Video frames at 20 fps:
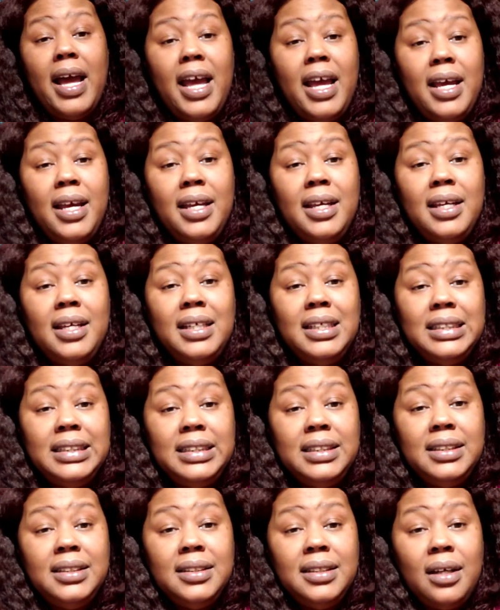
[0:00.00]

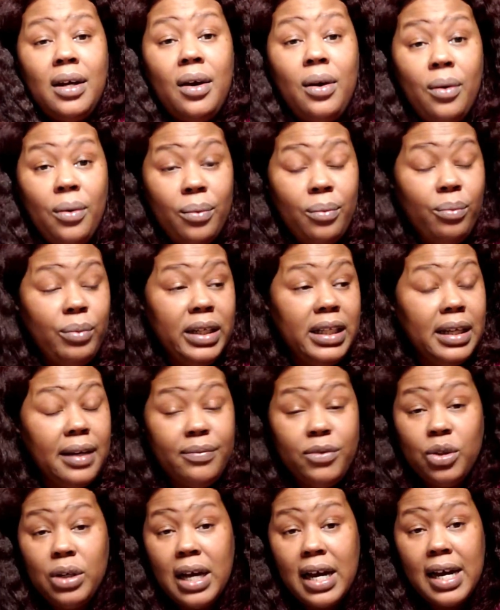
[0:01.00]
And we love
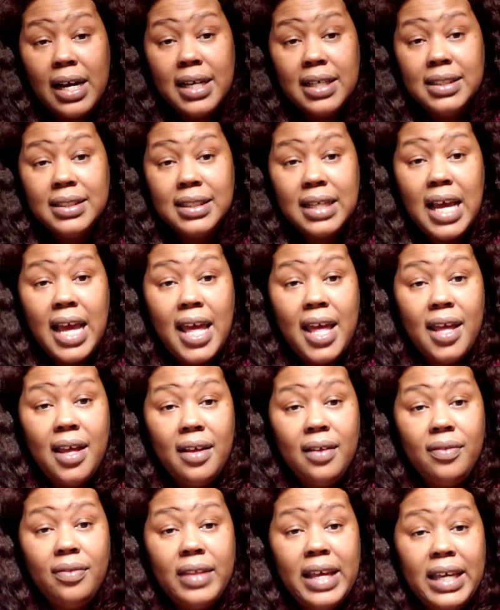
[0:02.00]
you guys,
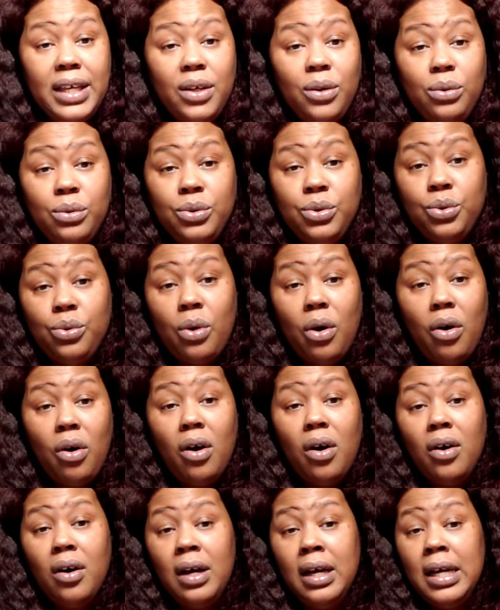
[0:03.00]
and thank you to
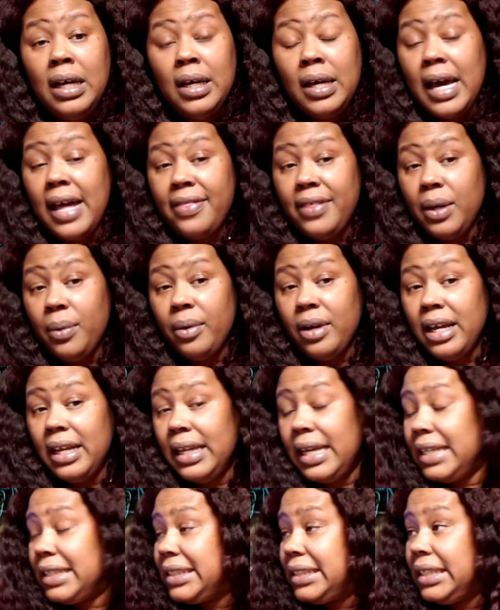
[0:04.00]
all. I think we're at
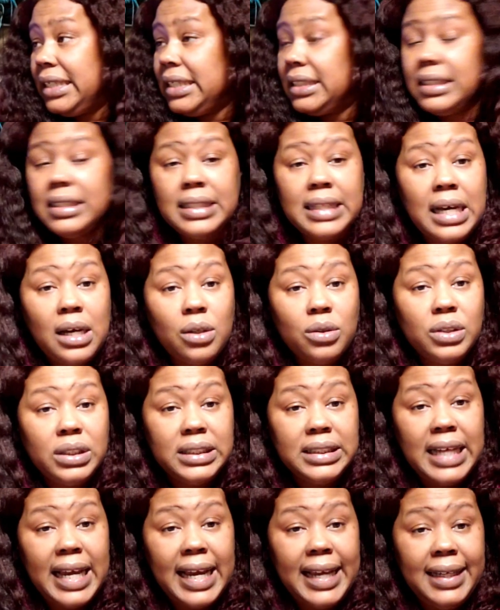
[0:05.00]
like
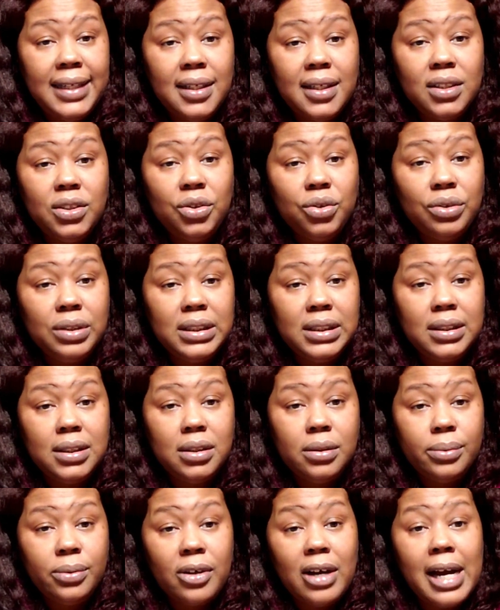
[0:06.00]
6,800
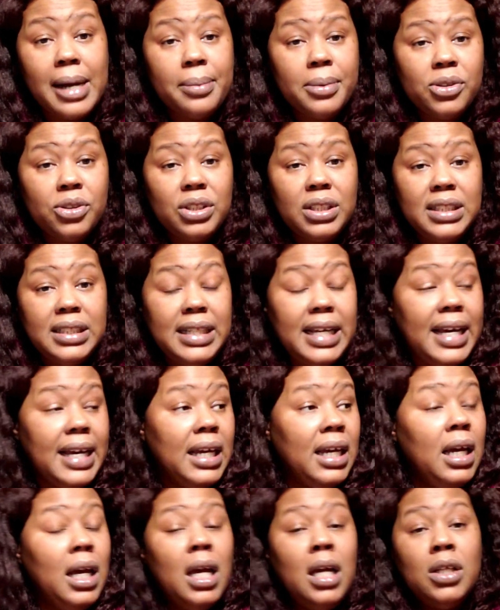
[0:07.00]
subscribers
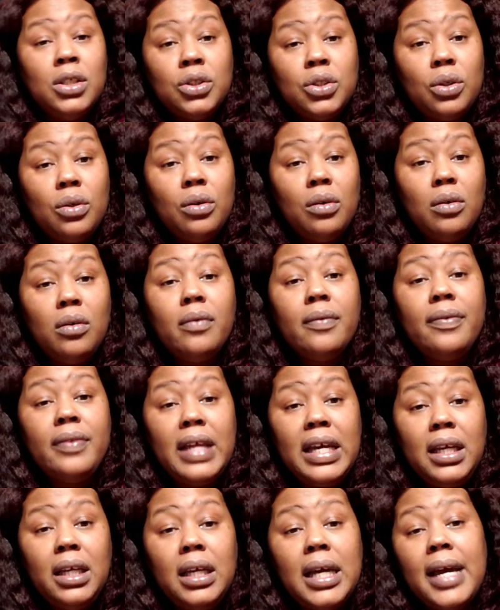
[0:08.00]
today. So
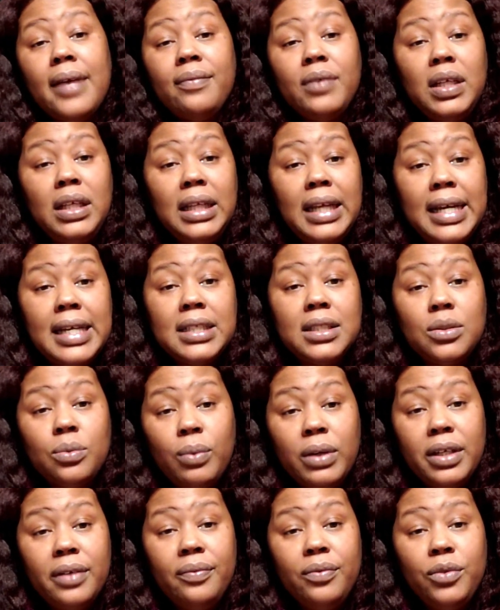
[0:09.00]
thank every last
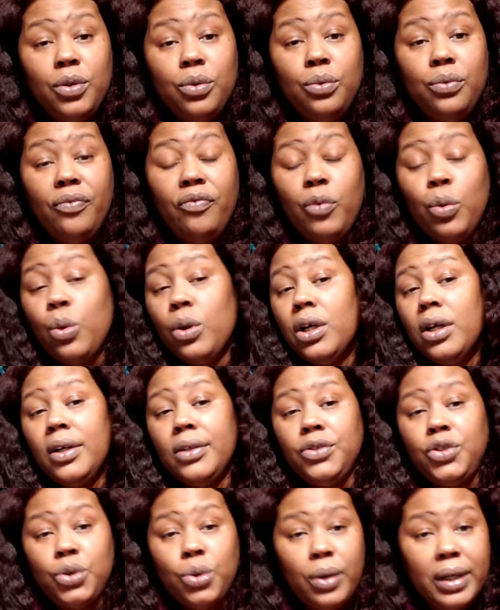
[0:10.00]
one of you for
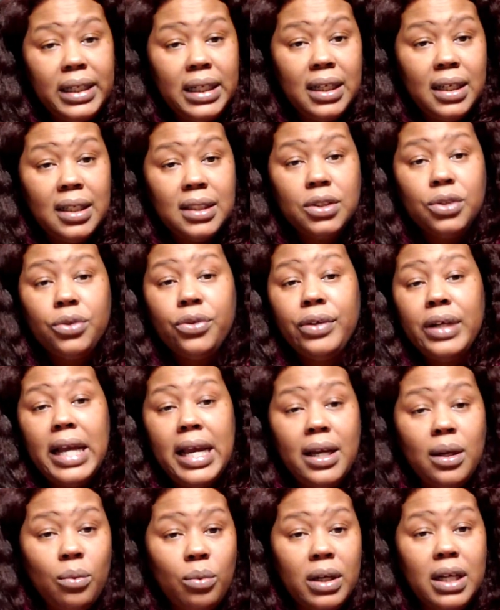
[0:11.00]
joining us,
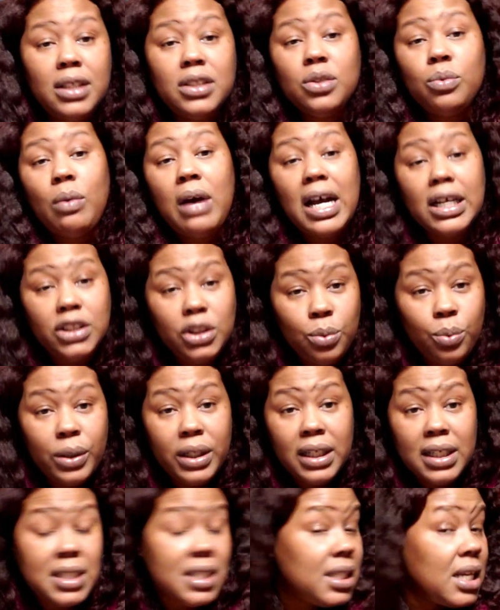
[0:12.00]
creating with us, watching with
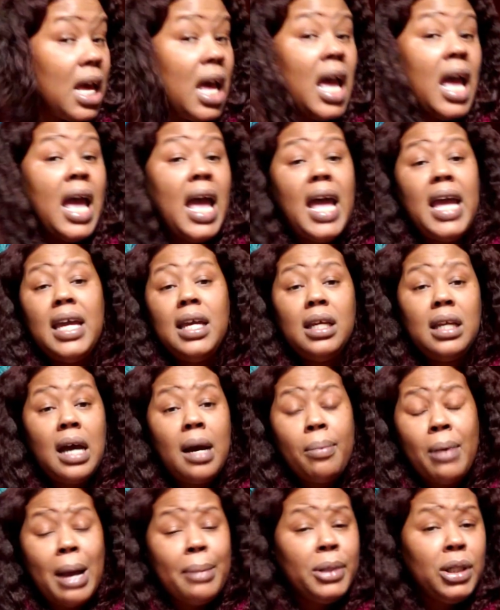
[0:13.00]
us. And I
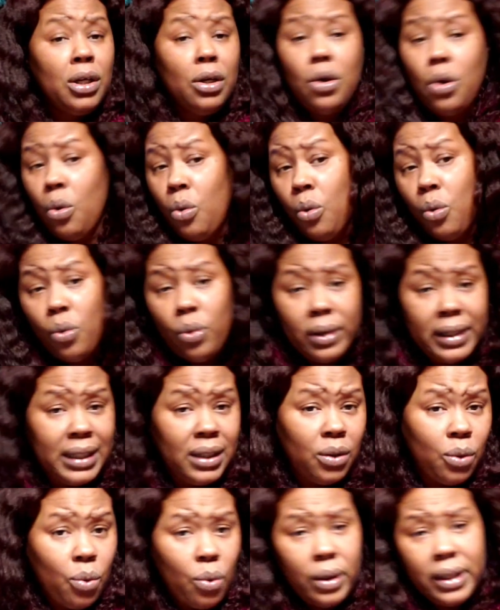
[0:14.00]
probably could go on
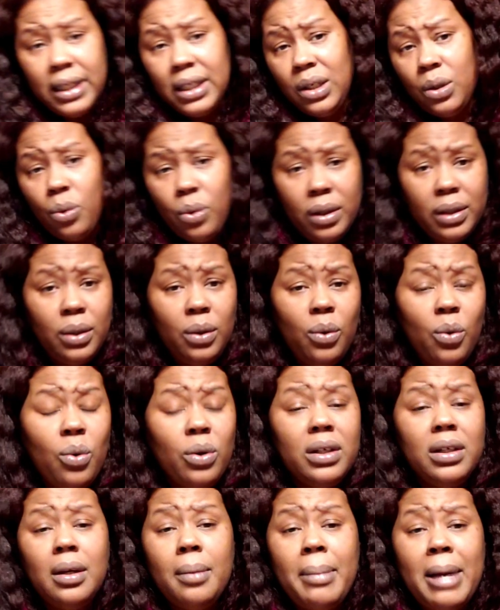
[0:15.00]
and on and on and
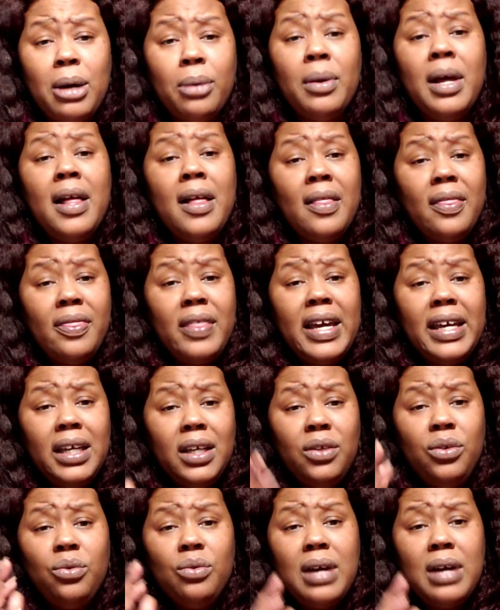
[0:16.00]
on about
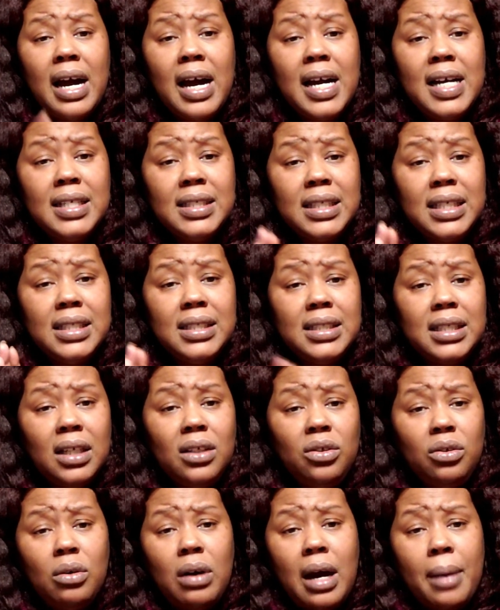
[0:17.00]
thanking you guys and
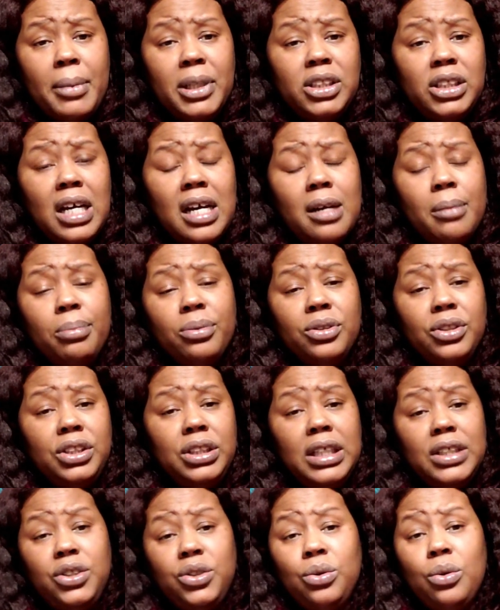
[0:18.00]
telling you how much I
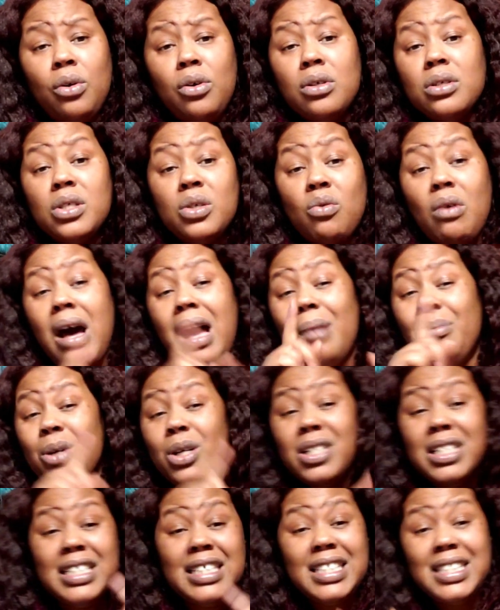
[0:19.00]
appreciate you all. So I'm
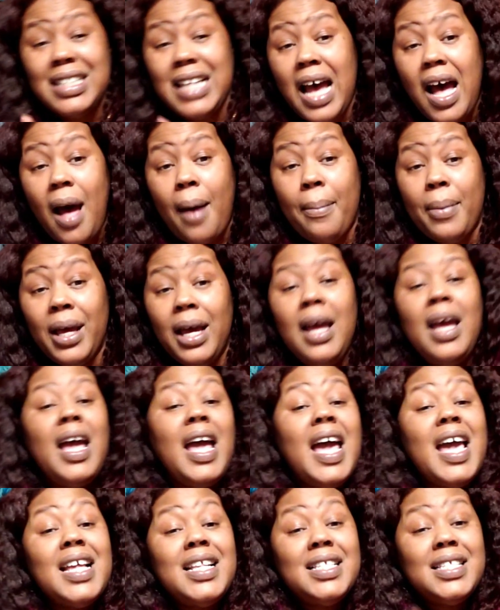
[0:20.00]
going to stop
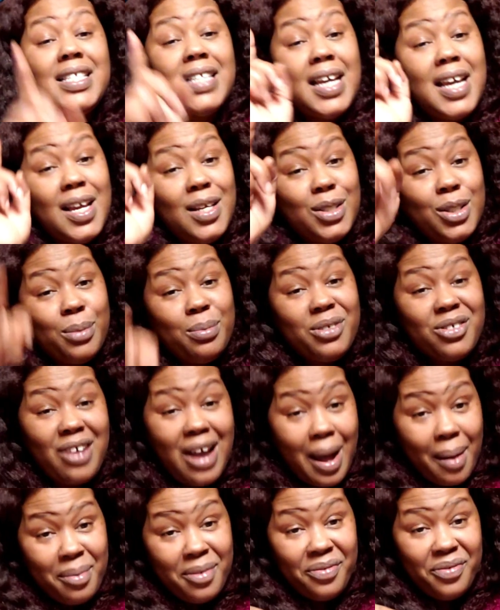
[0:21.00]
and say
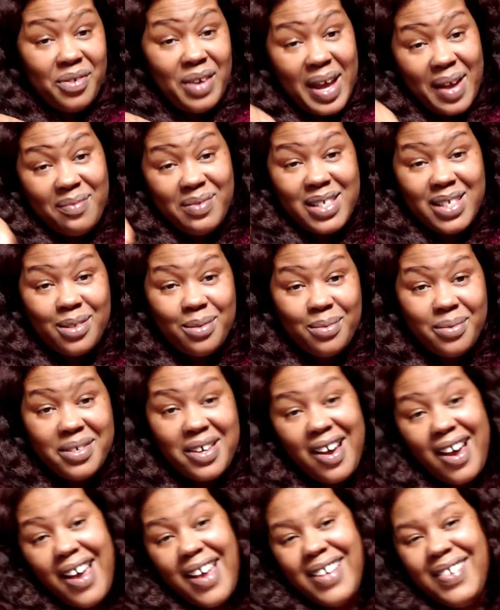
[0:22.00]
subscribe if you haven't
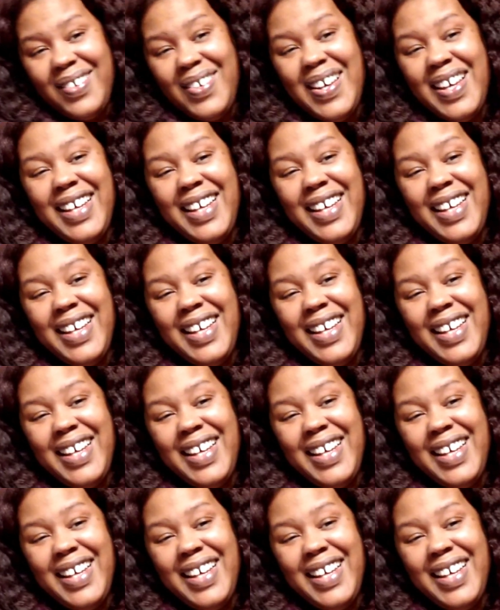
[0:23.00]
subscribed.